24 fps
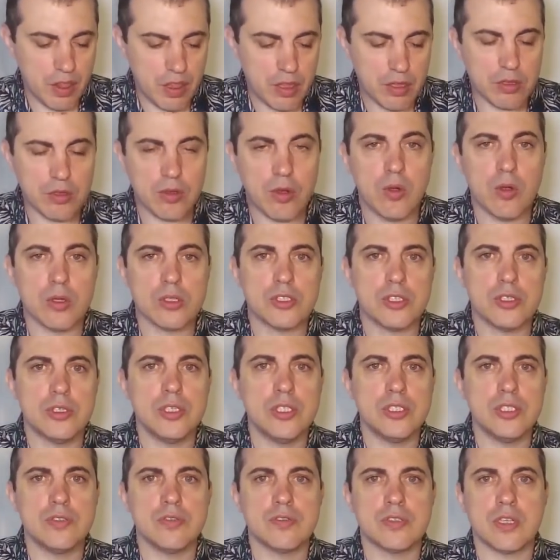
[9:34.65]
The
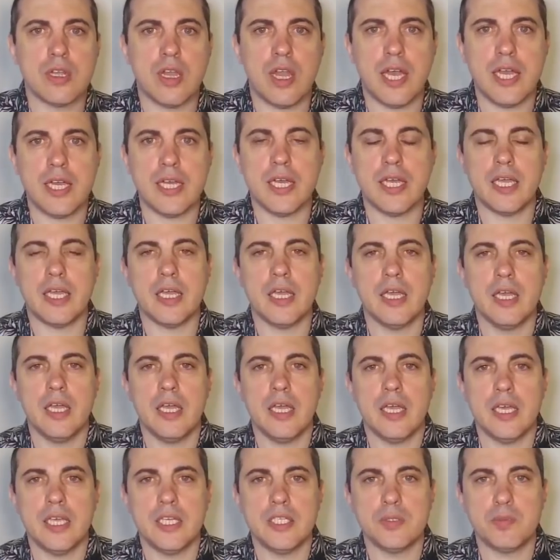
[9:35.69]
alternative to Lightning
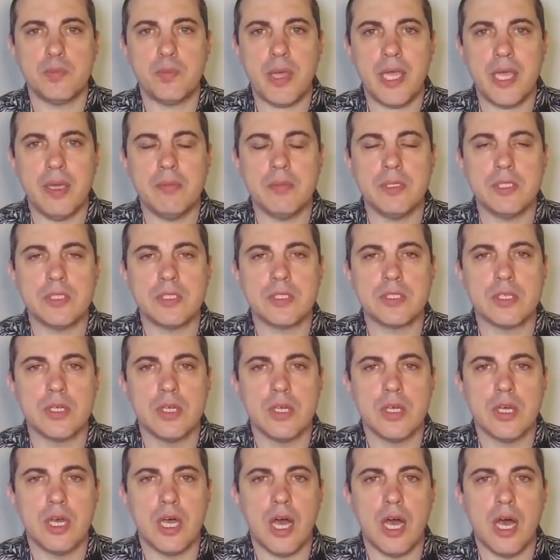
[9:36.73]
is payments
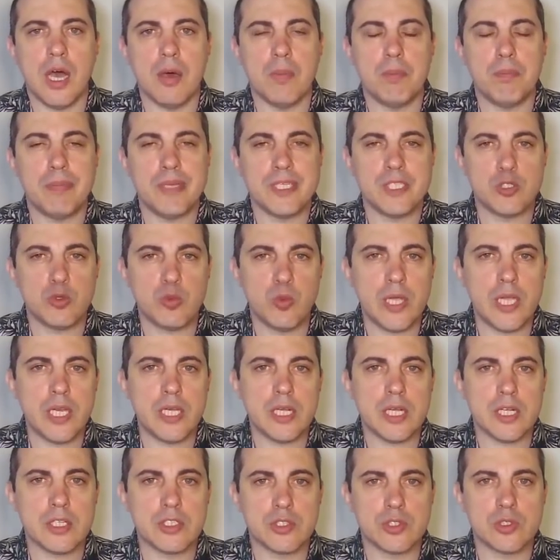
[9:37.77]
uh,
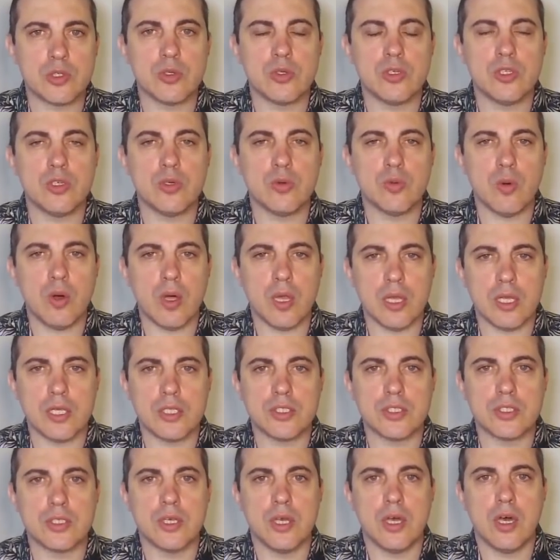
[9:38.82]
between custodial
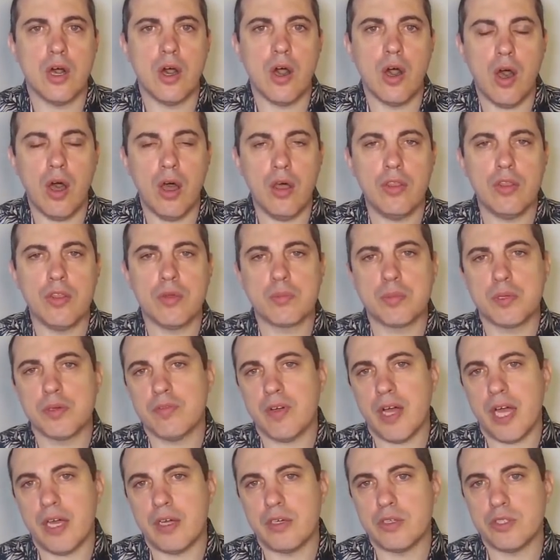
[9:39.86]
wallets on the
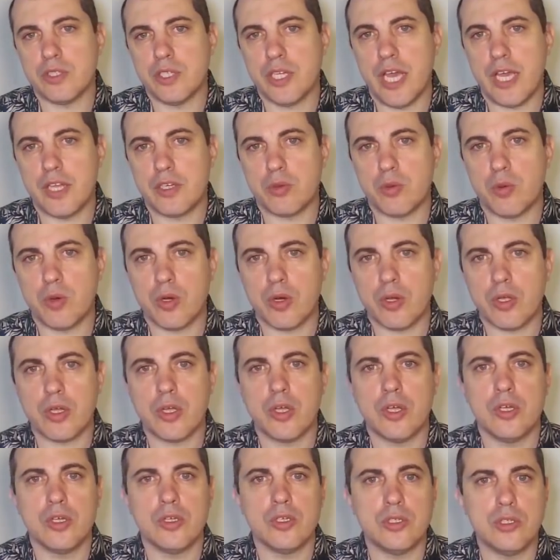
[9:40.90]
provider's network
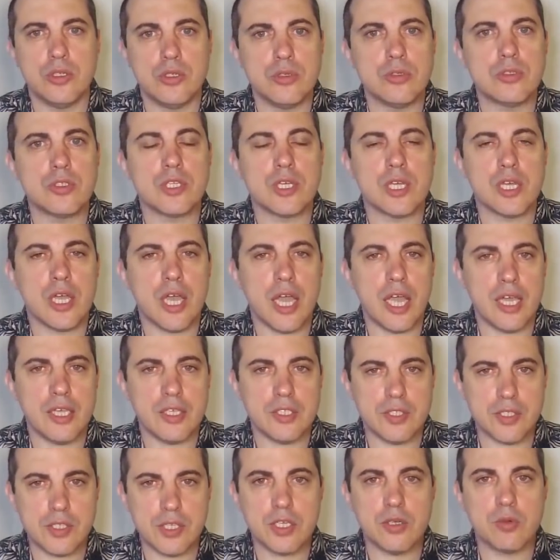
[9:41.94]
using a
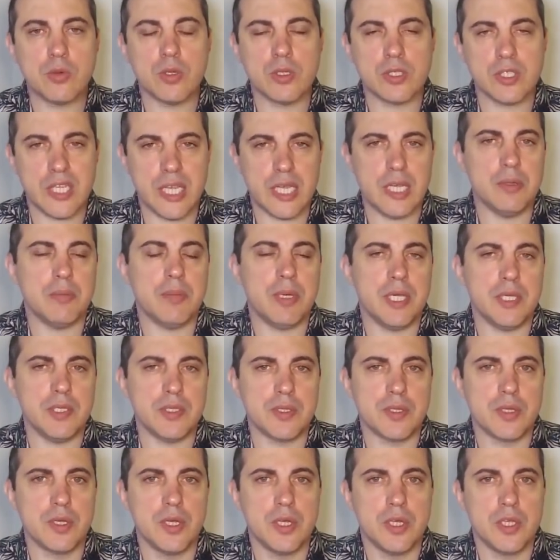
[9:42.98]
SQL
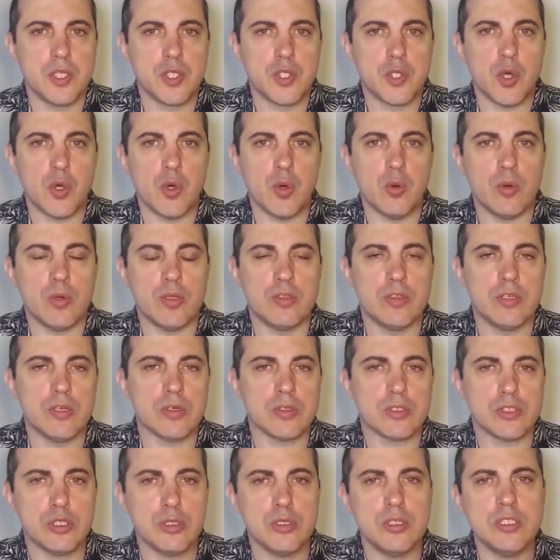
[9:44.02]
database. So the
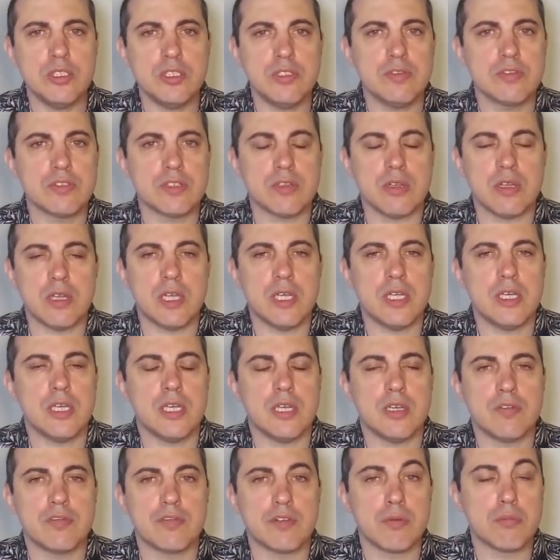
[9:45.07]
alternative to
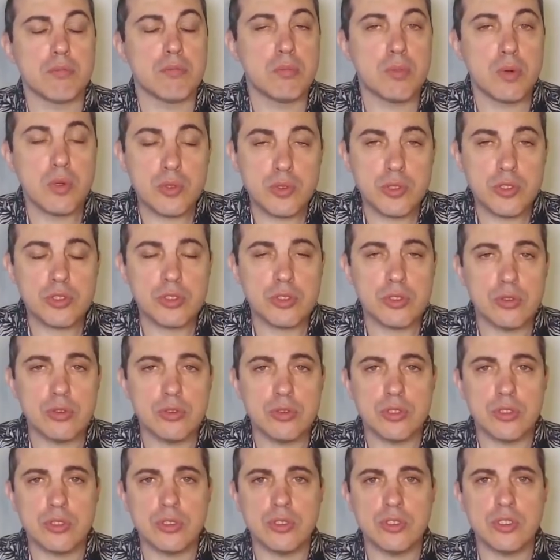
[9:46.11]
Lightning for most
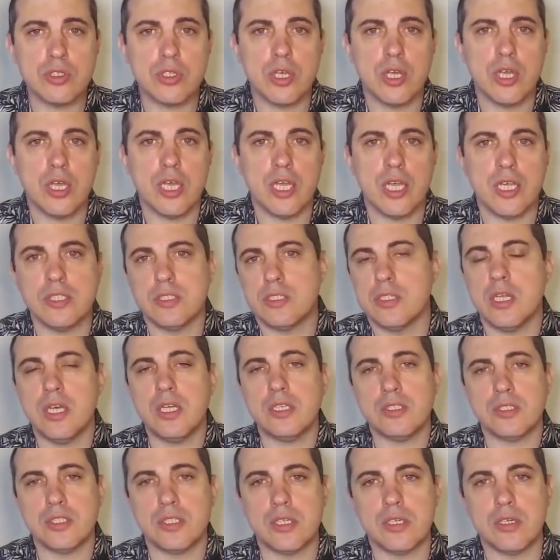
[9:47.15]
users is
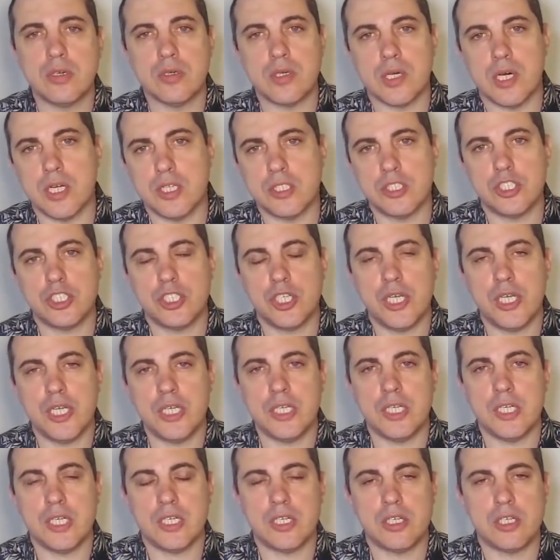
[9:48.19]
not to go
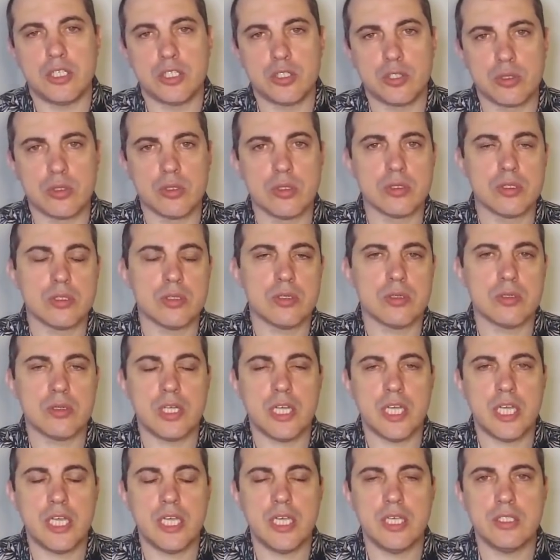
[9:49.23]
on-chain and control their own
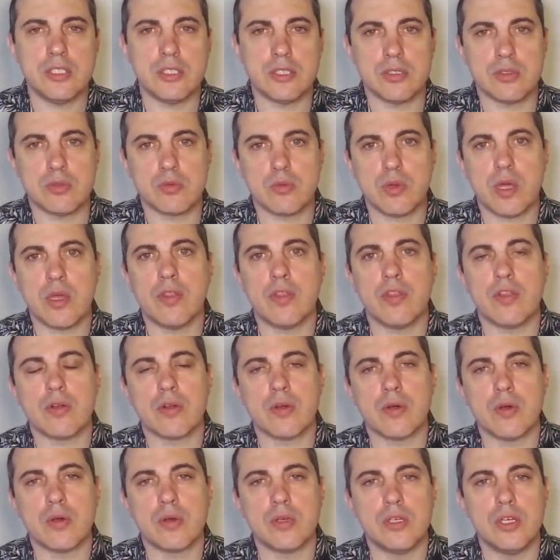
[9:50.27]
keys and run
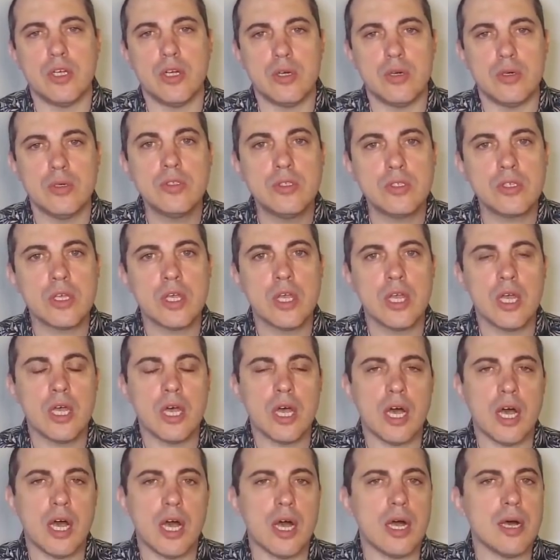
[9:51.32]
their own nodes.
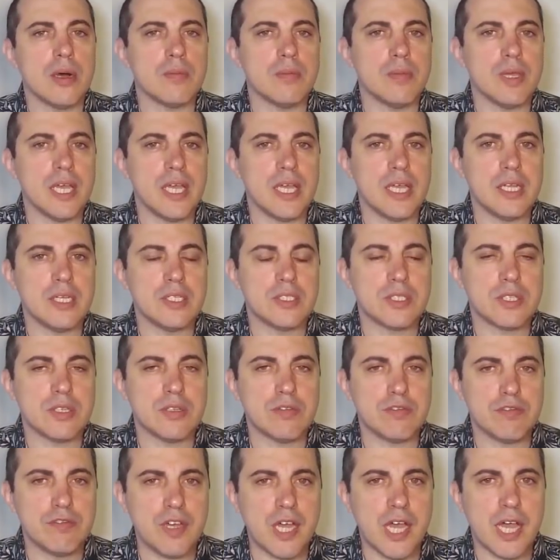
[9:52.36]
Um, it is,
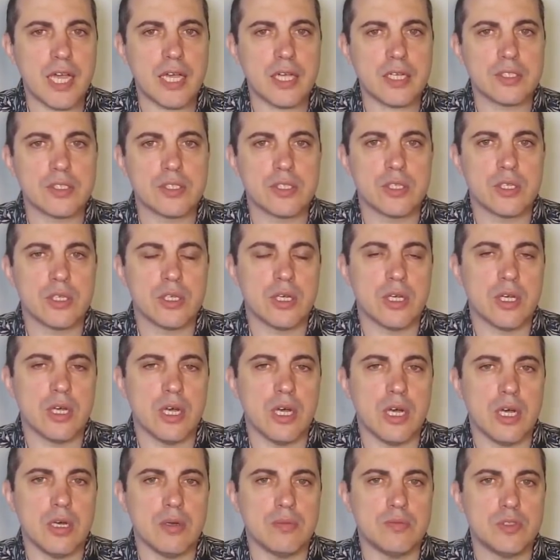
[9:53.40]
in fact,
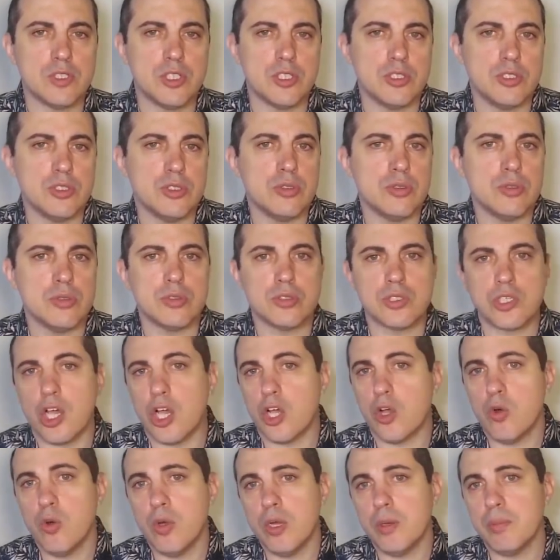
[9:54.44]
um, to use
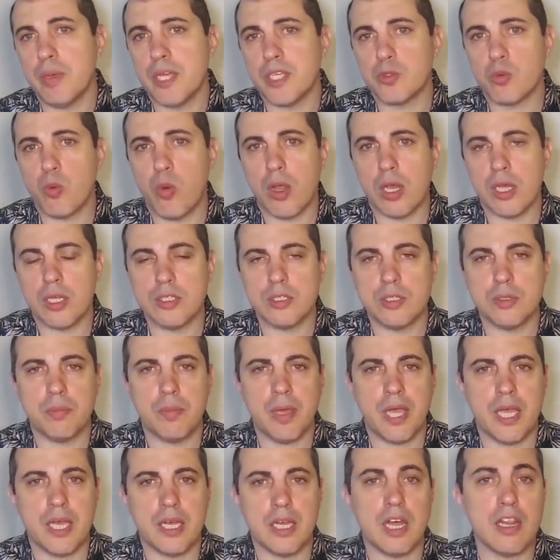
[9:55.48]
a Coinbase wallet to
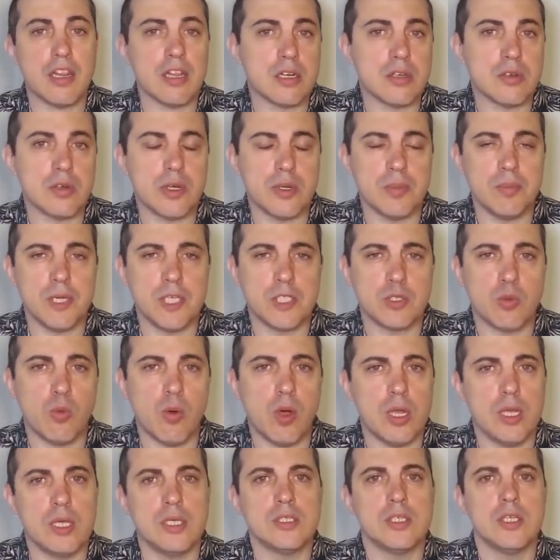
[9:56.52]
pay another Coinbase
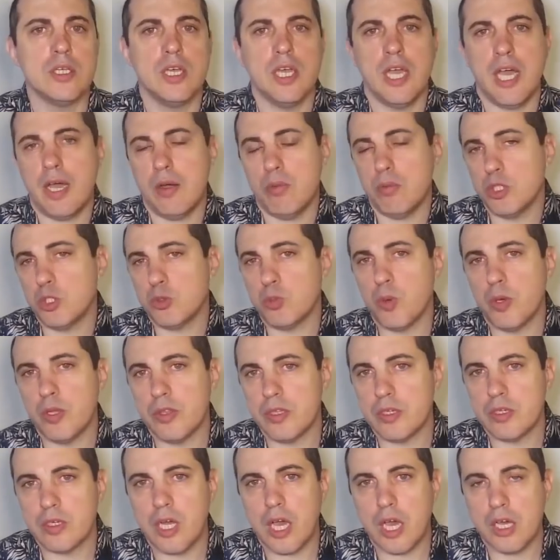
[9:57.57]
wallet, at which
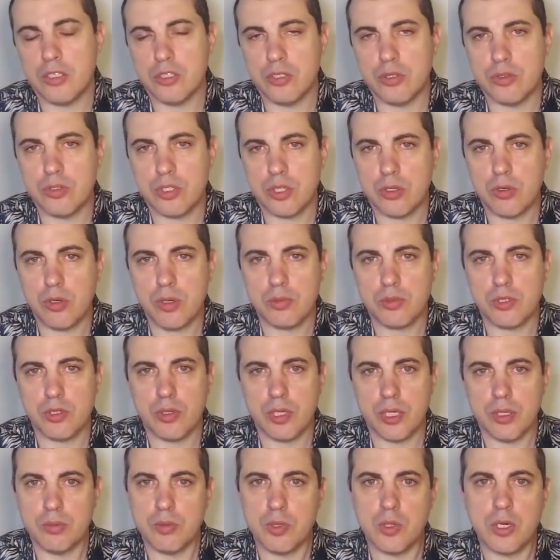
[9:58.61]
point they're not using
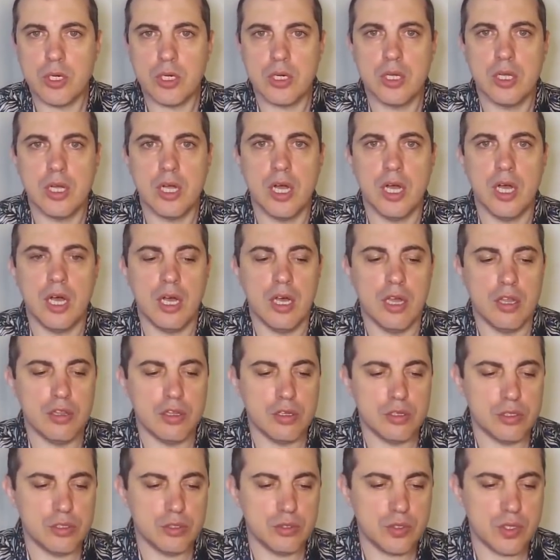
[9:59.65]
crypto anymore. Uh,
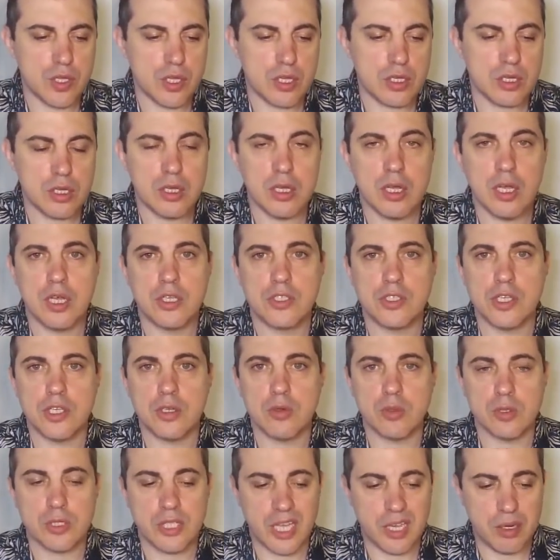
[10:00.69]
they're using a
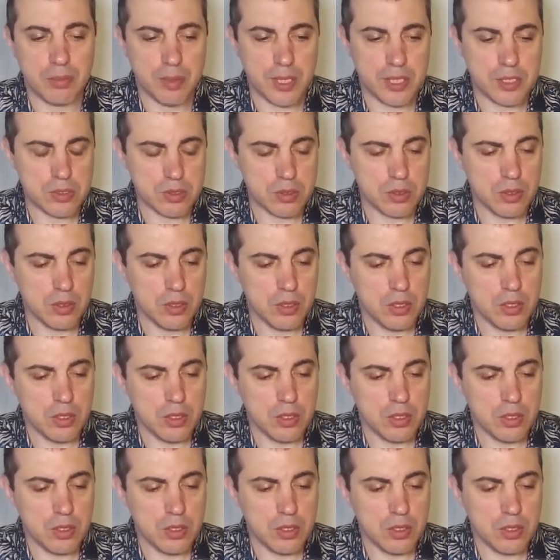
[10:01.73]
SQL database.